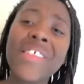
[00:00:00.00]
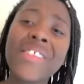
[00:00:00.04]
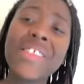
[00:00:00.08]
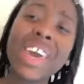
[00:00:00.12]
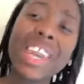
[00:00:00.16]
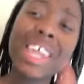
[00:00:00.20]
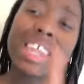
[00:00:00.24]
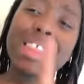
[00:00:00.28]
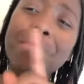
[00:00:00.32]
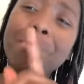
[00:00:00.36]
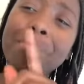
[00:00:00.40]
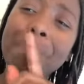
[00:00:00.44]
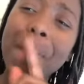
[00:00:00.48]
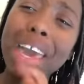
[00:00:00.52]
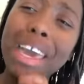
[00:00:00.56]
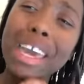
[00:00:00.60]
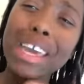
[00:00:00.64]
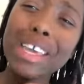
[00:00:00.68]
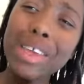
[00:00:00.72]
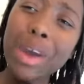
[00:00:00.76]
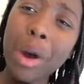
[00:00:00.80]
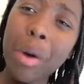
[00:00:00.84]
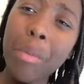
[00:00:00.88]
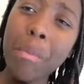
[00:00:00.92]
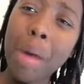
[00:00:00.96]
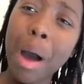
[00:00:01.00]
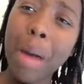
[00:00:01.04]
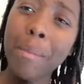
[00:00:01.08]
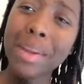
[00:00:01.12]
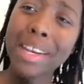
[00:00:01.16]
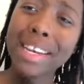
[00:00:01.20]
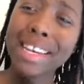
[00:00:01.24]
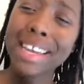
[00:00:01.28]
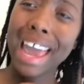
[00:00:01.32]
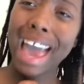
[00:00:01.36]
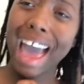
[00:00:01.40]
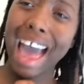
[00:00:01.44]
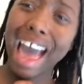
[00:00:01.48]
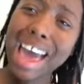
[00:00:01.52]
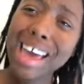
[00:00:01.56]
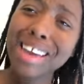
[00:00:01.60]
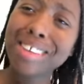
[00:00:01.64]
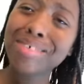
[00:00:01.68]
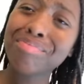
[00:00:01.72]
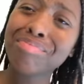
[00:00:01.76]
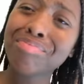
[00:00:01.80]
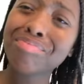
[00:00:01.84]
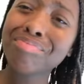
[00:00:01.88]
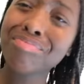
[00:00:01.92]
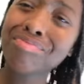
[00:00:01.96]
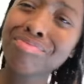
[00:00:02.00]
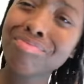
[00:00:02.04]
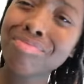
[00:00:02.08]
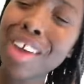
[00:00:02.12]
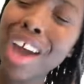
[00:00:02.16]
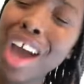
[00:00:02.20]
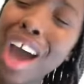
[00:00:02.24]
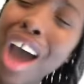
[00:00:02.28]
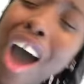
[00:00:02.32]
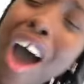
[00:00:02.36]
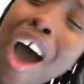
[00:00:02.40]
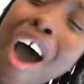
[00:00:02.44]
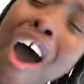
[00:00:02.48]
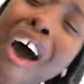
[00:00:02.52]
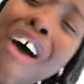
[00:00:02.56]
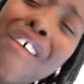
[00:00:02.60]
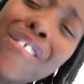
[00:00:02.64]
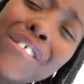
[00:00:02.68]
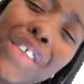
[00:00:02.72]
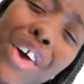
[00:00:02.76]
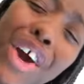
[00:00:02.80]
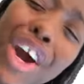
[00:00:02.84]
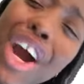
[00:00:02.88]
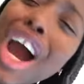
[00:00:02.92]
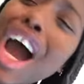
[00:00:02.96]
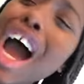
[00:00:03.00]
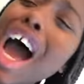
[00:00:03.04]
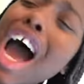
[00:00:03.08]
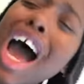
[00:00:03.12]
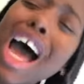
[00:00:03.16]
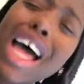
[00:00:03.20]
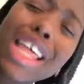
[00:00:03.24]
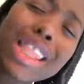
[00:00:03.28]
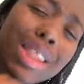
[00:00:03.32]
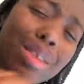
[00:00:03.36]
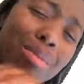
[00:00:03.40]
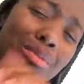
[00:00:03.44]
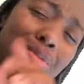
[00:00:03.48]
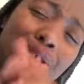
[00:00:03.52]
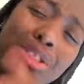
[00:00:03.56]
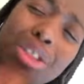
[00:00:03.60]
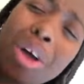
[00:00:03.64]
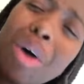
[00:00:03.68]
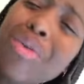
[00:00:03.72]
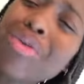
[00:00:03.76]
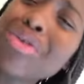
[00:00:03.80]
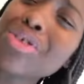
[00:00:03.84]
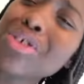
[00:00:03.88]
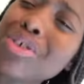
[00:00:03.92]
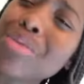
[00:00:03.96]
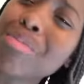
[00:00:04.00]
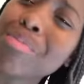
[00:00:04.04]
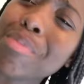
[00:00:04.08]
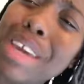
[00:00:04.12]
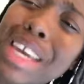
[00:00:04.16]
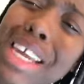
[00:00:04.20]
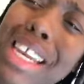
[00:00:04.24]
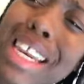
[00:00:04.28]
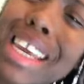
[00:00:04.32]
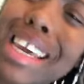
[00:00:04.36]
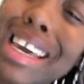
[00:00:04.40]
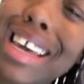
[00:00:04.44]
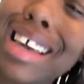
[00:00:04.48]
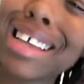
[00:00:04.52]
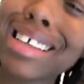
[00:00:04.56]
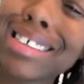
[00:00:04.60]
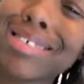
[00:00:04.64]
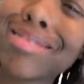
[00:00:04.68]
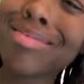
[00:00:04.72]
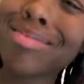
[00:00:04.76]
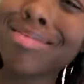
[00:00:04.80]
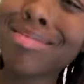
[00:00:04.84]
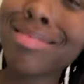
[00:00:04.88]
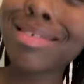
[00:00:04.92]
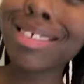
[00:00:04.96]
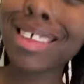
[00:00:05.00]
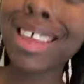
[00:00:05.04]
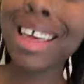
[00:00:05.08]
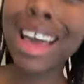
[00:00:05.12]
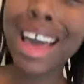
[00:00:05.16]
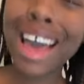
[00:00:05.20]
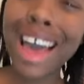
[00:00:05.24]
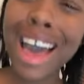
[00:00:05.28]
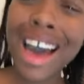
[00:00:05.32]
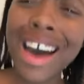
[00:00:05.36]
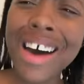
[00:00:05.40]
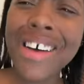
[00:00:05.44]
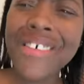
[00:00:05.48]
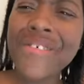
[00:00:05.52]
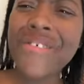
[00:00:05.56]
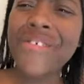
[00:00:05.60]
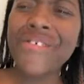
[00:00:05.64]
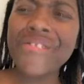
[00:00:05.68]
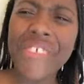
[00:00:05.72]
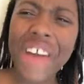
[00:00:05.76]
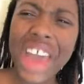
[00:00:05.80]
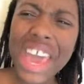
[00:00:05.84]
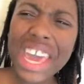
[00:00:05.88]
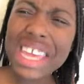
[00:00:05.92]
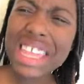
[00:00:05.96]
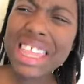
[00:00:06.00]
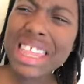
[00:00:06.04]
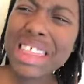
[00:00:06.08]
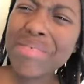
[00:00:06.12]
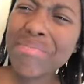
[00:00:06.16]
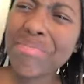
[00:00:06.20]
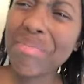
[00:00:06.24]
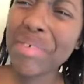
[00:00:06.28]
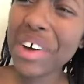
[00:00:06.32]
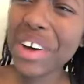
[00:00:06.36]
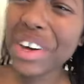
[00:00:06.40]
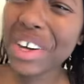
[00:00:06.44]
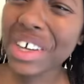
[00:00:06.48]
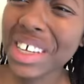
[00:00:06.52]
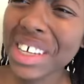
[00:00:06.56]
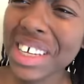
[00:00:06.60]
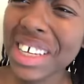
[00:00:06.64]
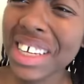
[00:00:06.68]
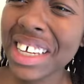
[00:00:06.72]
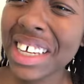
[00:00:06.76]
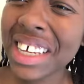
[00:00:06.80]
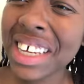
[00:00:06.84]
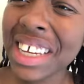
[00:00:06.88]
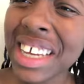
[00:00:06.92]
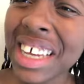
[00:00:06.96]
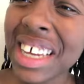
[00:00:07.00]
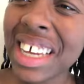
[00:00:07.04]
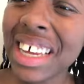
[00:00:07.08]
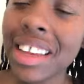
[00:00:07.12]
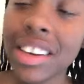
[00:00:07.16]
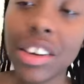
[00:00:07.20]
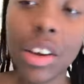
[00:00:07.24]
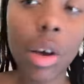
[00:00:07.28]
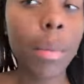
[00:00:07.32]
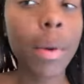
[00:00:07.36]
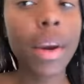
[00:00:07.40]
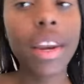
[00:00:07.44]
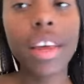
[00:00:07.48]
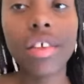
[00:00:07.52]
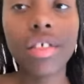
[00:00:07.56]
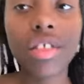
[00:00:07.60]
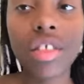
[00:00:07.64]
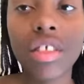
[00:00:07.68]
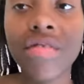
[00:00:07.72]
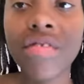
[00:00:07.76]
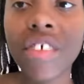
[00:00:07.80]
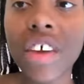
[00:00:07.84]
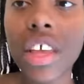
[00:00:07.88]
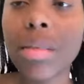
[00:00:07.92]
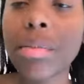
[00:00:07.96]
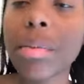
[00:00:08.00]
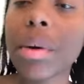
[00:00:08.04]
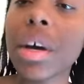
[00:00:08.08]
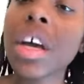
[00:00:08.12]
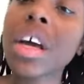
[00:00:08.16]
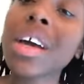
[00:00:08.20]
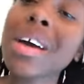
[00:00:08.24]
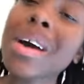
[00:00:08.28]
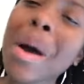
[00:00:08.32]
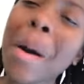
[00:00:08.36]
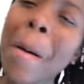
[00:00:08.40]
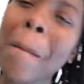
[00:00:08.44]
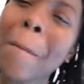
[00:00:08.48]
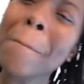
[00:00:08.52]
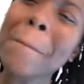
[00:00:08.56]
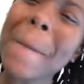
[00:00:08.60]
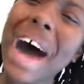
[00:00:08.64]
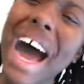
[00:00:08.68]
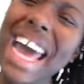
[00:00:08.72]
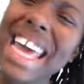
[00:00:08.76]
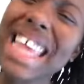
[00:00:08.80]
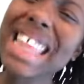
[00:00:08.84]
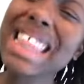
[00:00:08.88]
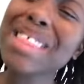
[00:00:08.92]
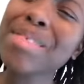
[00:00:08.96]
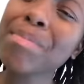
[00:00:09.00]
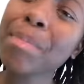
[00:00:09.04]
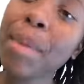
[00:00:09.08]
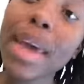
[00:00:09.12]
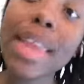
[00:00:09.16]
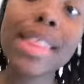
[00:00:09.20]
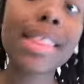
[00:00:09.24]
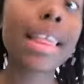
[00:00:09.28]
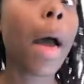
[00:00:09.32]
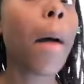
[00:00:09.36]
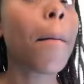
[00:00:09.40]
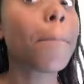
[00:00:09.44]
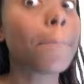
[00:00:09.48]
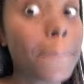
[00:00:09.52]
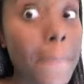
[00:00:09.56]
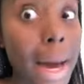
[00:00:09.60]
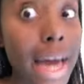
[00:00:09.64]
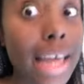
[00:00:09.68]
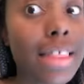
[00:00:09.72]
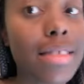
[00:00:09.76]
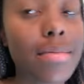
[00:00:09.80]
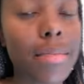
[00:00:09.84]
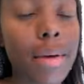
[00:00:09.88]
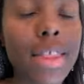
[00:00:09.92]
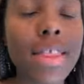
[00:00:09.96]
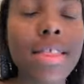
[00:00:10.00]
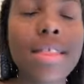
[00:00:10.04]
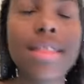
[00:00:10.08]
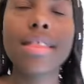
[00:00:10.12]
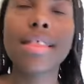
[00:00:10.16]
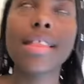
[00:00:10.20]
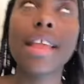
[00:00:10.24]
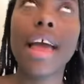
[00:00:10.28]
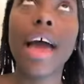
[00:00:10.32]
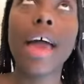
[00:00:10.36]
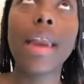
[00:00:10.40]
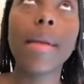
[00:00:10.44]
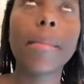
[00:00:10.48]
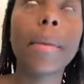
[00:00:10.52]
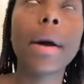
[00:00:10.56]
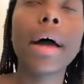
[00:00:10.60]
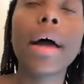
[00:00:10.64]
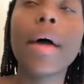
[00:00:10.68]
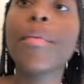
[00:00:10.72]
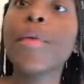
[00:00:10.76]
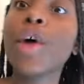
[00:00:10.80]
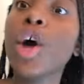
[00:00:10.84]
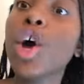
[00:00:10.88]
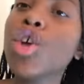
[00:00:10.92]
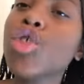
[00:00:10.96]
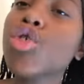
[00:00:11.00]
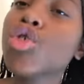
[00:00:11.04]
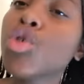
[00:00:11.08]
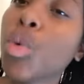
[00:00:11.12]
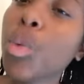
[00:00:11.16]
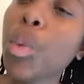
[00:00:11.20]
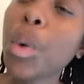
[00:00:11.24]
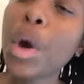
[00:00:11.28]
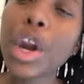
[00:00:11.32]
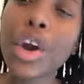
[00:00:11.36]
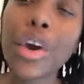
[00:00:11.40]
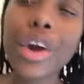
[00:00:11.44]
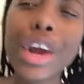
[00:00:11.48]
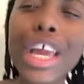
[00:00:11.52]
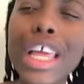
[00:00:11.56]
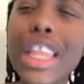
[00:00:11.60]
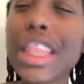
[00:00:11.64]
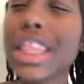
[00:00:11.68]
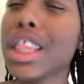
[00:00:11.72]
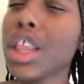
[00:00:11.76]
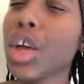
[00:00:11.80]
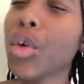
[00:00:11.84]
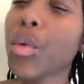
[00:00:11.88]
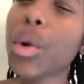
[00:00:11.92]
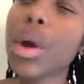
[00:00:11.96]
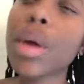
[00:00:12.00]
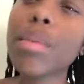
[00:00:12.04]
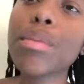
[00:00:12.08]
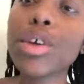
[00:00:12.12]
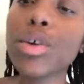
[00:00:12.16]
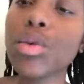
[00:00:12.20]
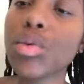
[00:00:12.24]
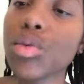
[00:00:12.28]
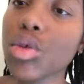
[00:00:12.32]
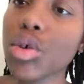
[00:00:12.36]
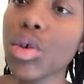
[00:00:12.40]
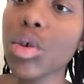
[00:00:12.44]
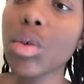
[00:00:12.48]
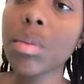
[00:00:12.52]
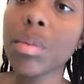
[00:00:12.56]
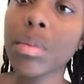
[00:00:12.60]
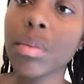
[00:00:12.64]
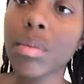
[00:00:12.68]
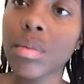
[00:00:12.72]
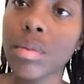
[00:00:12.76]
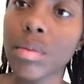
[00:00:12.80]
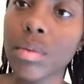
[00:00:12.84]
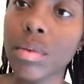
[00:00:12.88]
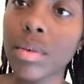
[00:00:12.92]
that is begging your mom and dad for some social media. Facebook, nobody uses Facebook. MySpace is dead, but Twitter, Instagram, YouTube.